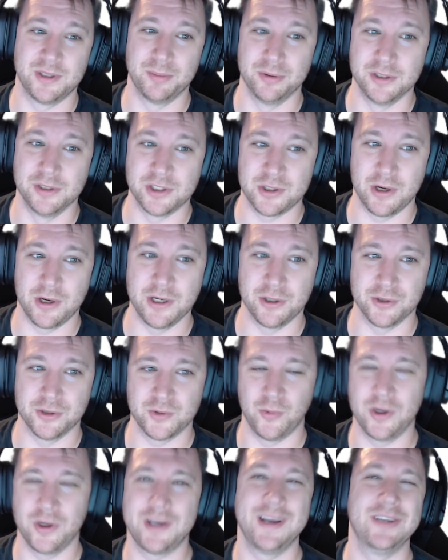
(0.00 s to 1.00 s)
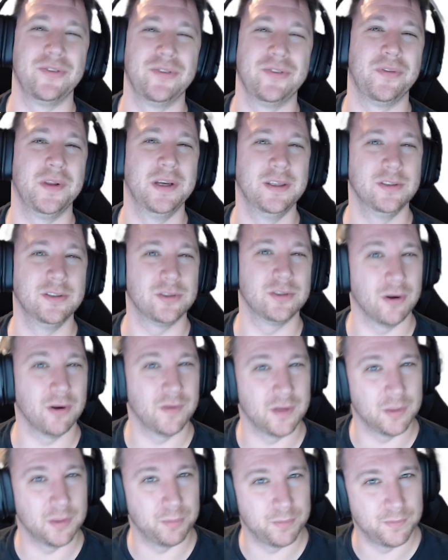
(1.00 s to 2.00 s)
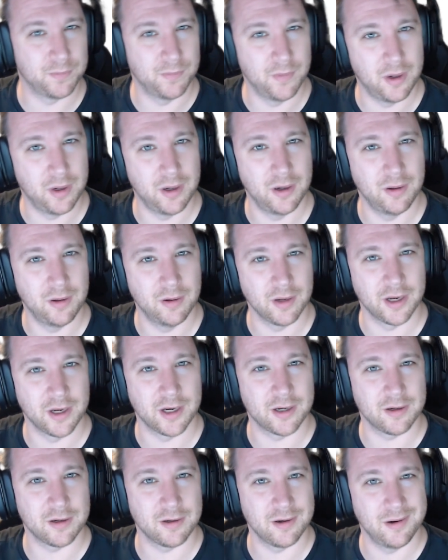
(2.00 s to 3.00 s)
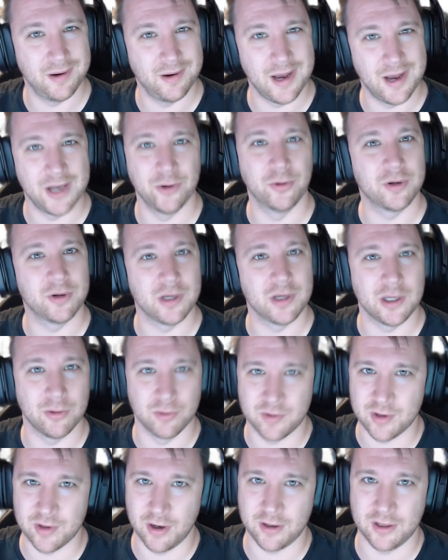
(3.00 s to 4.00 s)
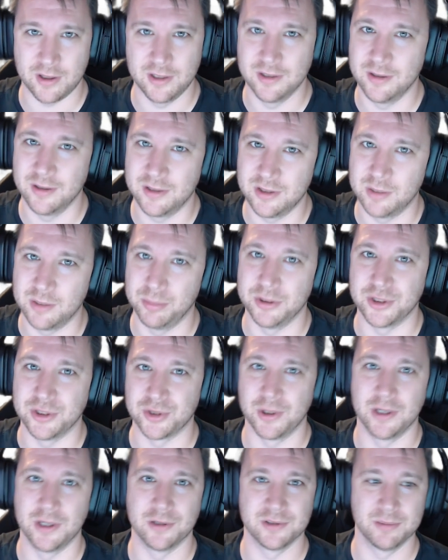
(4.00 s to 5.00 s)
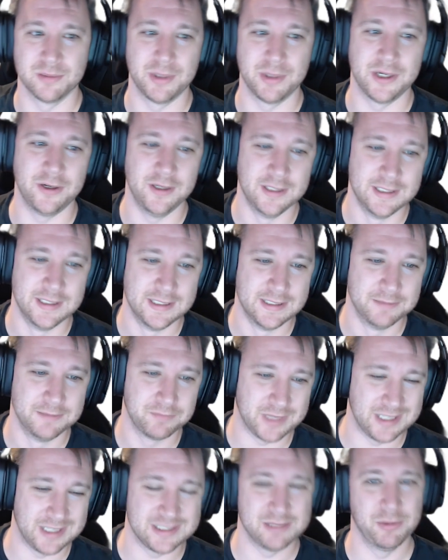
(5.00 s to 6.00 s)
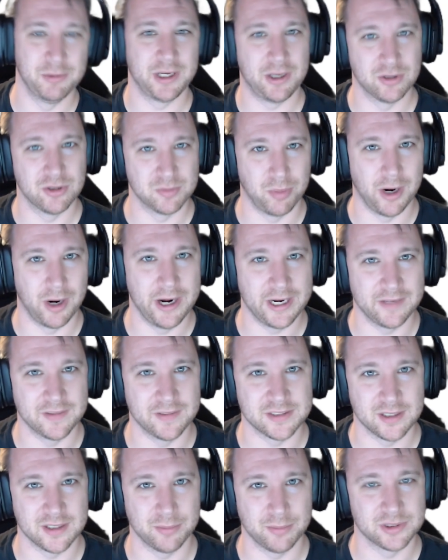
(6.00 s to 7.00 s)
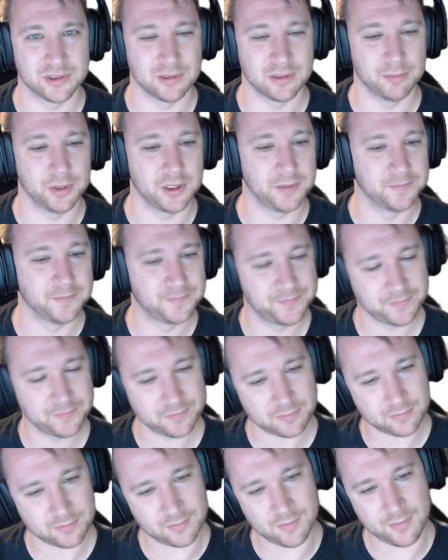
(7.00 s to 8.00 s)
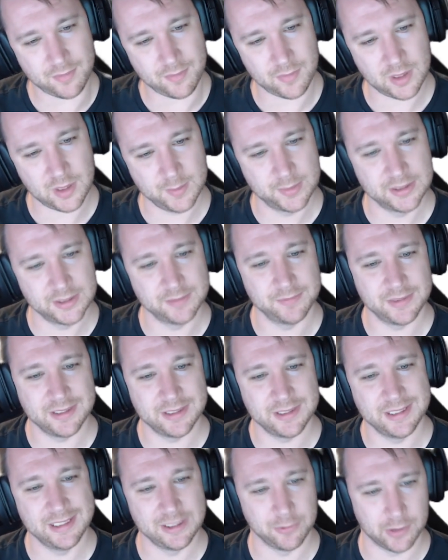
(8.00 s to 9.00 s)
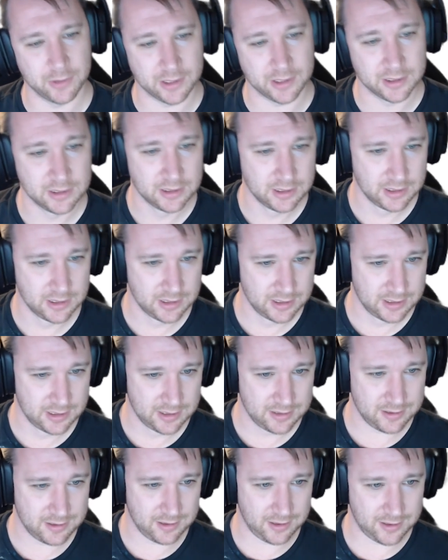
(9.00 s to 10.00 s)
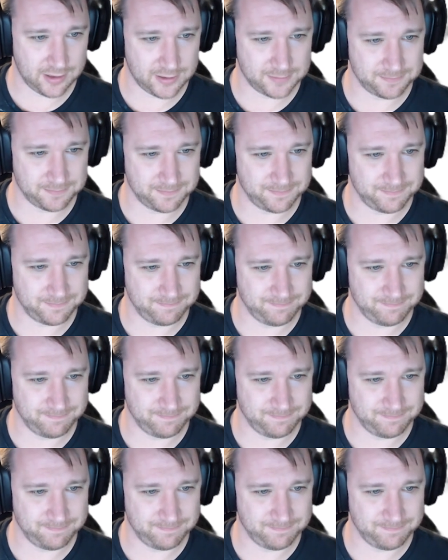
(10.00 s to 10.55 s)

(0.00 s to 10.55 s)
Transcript: strangers, what kind of things are they like not okay with talking to complete strangers about? Kind of seemed like he was bragging this up with somebody. But anyway, I